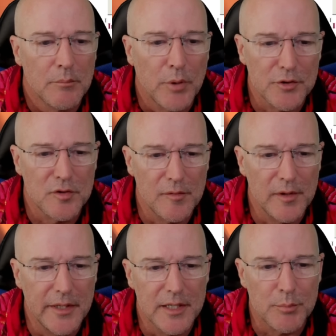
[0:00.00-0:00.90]

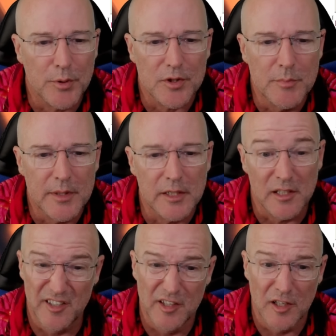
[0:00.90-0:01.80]
Positively and approximately
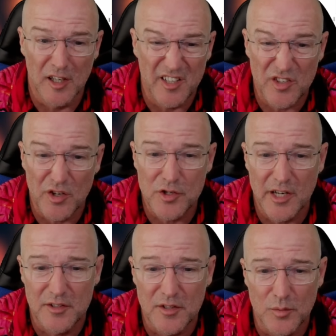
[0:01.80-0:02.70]
linearly
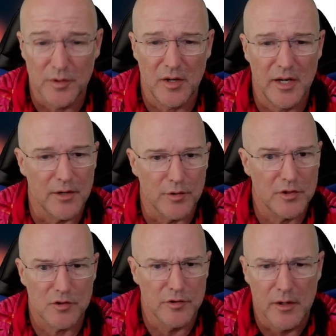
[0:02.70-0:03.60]
associated with higher
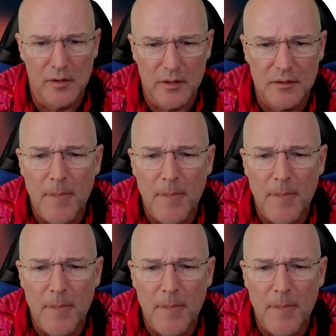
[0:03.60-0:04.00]
risks, no,